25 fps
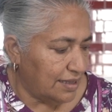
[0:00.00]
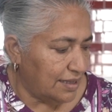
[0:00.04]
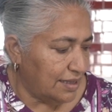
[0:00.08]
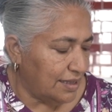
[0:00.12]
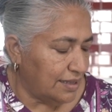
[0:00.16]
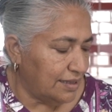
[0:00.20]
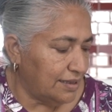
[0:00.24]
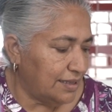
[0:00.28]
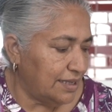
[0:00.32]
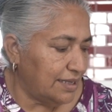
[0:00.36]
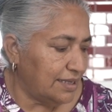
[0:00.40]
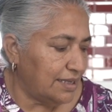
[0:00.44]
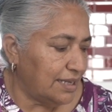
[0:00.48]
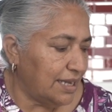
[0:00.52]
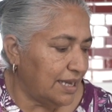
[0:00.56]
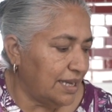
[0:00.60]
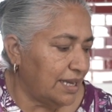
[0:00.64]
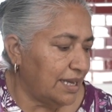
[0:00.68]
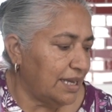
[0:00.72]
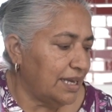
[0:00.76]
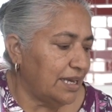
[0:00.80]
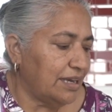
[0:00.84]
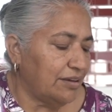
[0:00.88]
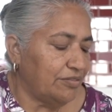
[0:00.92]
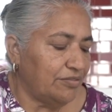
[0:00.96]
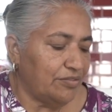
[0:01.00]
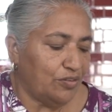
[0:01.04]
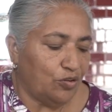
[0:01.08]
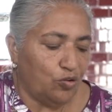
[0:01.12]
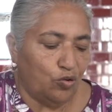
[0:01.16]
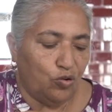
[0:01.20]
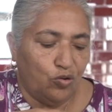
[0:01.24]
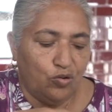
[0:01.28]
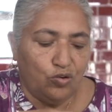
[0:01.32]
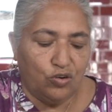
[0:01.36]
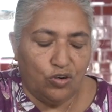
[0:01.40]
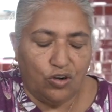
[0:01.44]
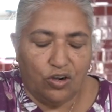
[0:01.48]
And then I have a
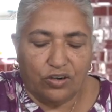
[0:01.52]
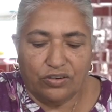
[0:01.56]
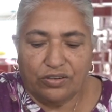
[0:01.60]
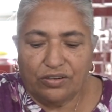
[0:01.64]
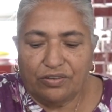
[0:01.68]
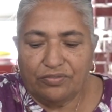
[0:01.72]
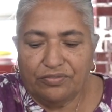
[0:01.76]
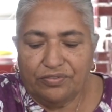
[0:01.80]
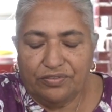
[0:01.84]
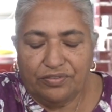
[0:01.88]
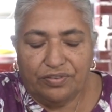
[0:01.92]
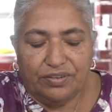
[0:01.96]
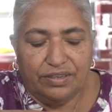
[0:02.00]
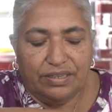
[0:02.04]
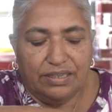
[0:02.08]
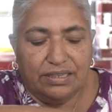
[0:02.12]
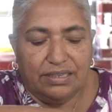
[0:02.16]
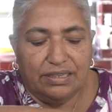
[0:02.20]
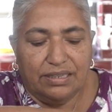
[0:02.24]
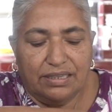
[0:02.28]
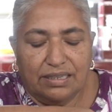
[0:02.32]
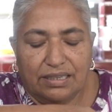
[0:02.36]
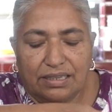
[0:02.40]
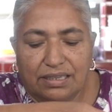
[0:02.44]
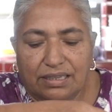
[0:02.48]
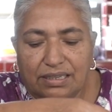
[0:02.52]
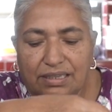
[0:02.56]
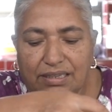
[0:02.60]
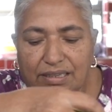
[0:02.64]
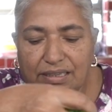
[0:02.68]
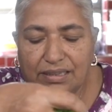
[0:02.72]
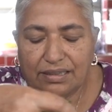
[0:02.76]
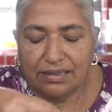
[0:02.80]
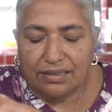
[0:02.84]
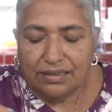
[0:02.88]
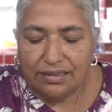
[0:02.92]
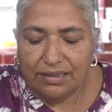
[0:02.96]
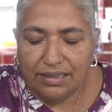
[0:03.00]
whole lot of
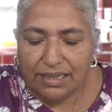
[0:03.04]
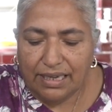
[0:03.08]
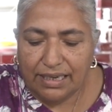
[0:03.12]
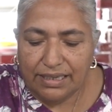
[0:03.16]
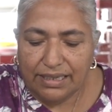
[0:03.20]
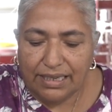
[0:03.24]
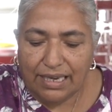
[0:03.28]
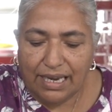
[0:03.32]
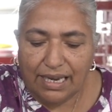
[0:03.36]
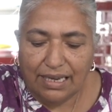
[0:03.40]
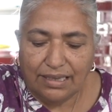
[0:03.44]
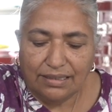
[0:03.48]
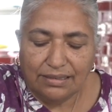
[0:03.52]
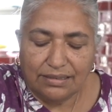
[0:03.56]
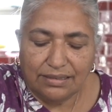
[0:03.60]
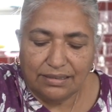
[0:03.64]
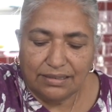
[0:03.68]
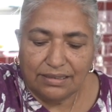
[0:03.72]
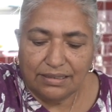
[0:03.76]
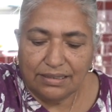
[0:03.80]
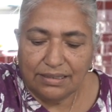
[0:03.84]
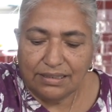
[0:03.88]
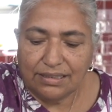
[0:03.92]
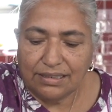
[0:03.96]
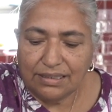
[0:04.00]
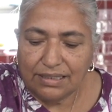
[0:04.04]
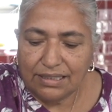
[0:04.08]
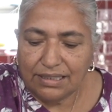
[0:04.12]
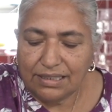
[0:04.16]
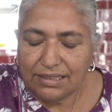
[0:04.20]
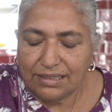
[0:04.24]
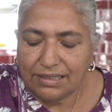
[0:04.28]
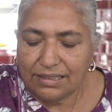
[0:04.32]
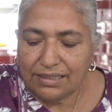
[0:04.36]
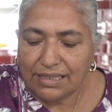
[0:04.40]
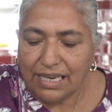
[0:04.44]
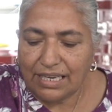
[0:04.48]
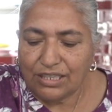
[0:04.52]
Dhania.
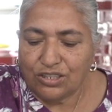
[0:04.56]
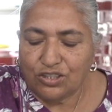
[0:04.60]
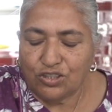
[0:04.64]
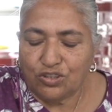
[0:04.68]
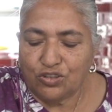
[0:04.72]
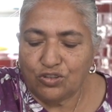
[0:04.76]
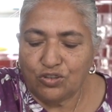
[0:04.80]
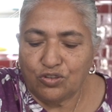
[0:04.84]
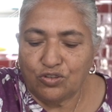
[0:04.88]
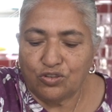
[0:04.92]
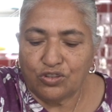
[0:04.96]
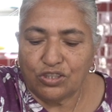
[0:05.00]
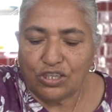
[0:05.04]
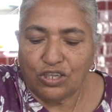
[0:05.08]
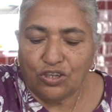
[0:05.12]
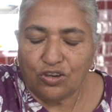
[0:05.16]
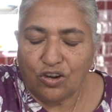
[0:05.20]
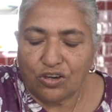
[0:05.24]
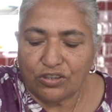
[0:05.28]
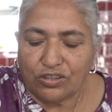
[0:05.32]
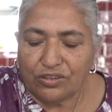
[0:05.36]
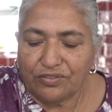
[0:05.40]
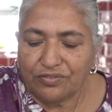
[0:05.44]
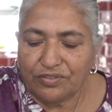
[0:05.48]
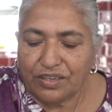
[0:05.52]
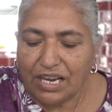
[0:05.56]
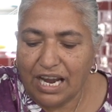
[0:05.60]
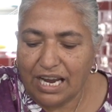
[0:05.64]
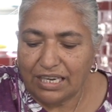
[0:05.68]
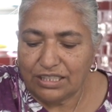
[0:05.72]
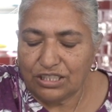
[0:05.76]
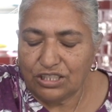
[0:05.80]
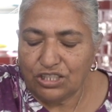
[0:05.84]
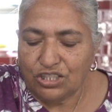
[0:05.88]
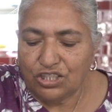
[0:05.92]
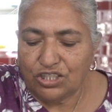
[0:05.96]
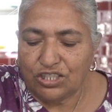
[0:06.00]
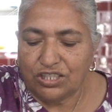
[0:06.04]
It's nice to use a lot of
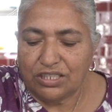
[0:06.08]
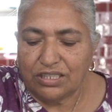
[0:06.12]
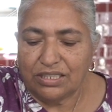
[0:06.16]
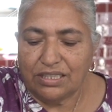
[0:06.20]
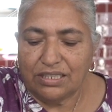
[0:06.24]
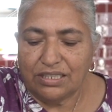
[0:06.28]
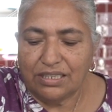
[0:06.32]
garnish.